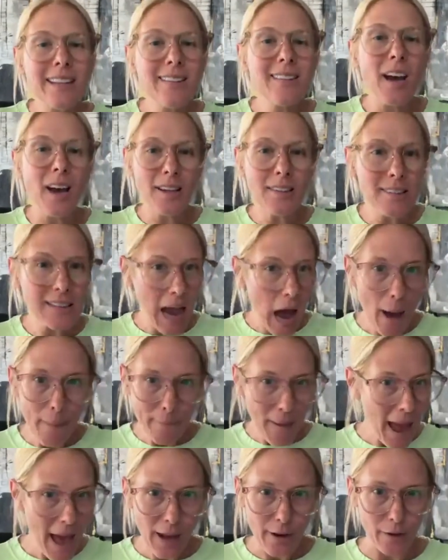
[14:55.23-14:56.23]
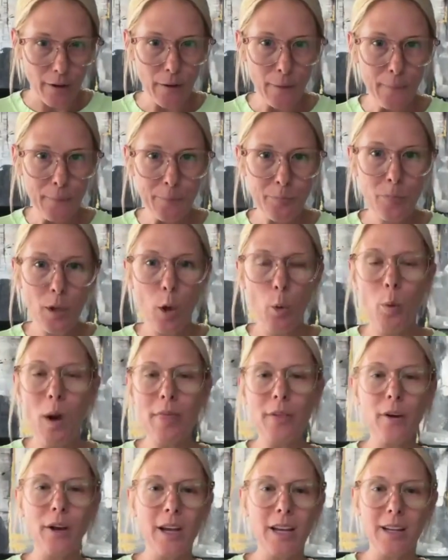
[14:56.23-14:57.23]
it does not matter
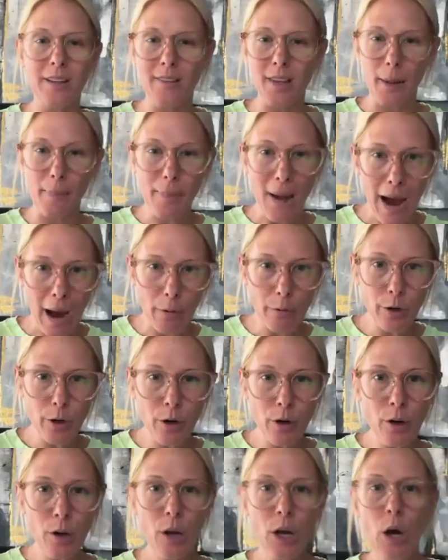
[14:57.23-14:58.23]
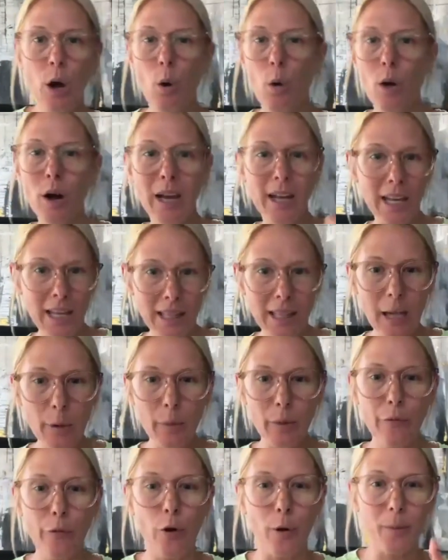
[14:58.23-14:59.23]
whether it is a powder or in a
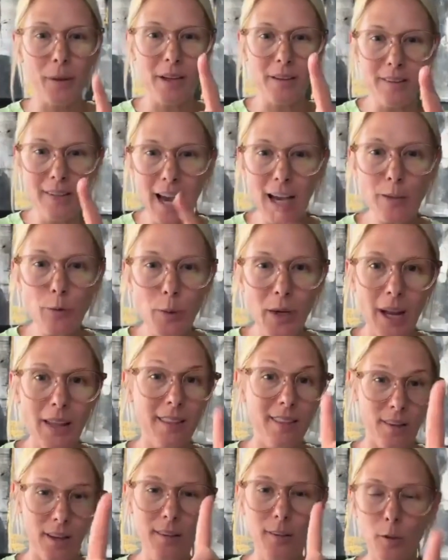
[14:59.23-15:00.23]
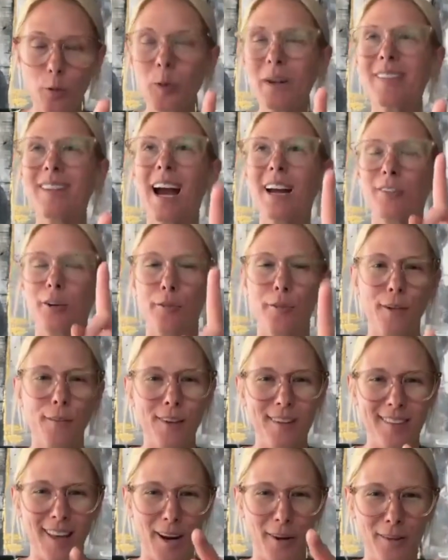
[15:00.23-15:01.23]
liquid form. Because guess what? And this is what Dr.
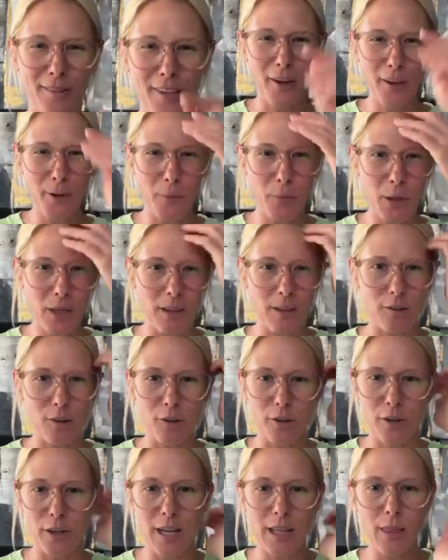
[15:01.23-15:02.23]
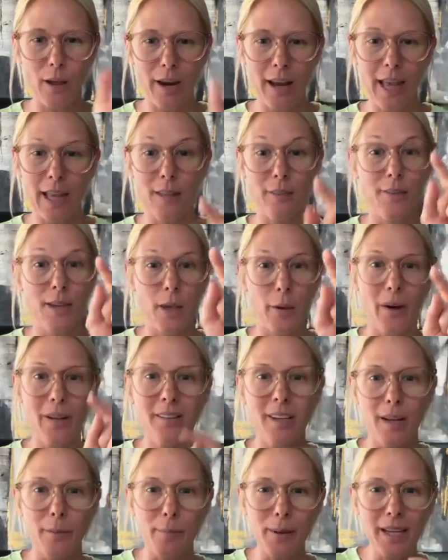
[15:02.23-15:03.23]
Fifi I was telling Bree this earlier, and I thought I had the video.
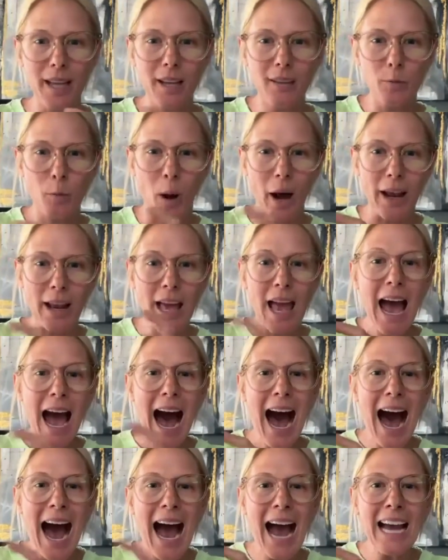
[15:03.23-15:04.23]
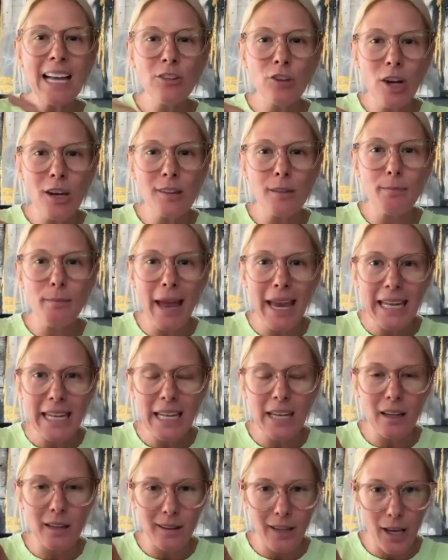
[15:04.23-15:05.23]
I didn't. But guess what? I just
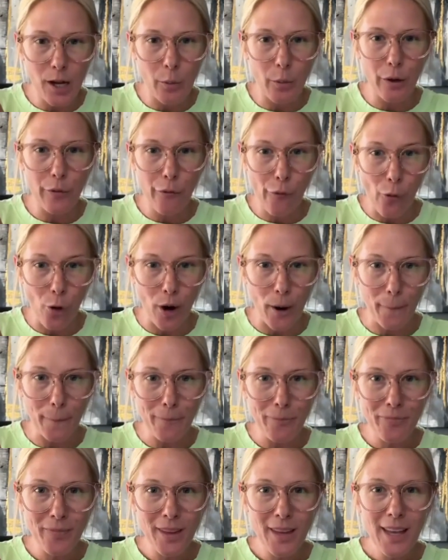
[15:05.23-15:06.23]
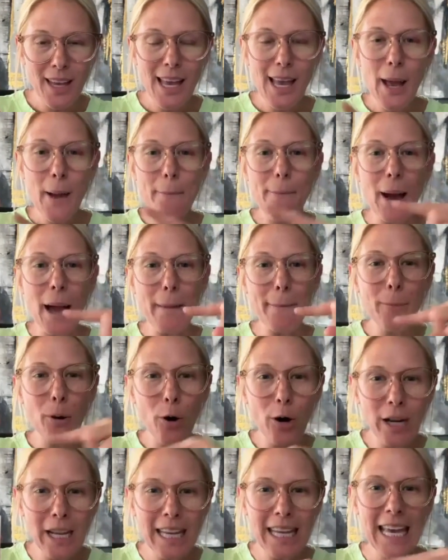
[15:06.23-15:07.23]
made it a liquid form by
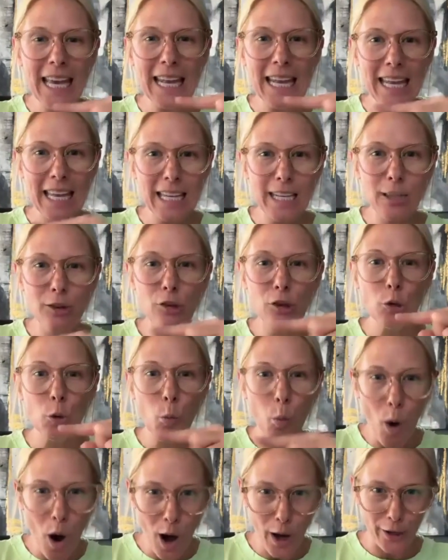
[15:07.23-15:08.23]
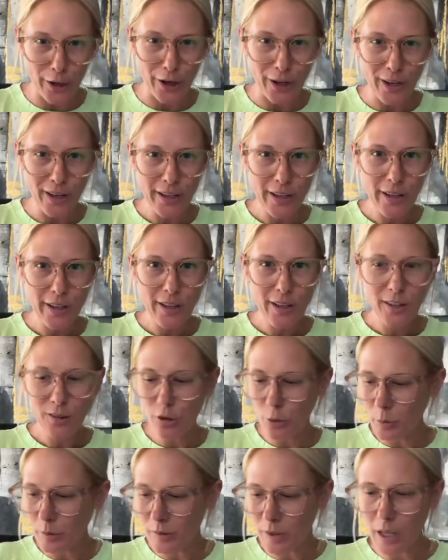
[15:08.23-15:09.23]
putting it into water.
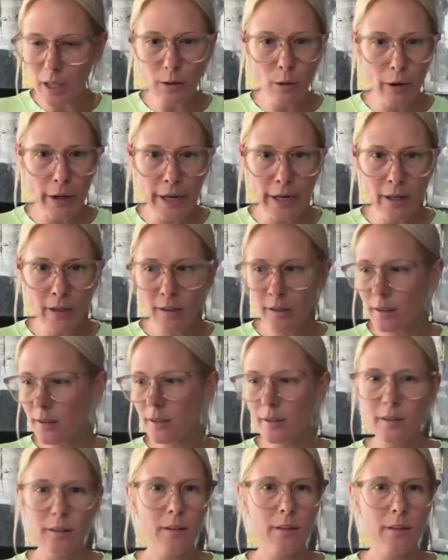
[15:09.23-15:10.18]
She was like, Lauren,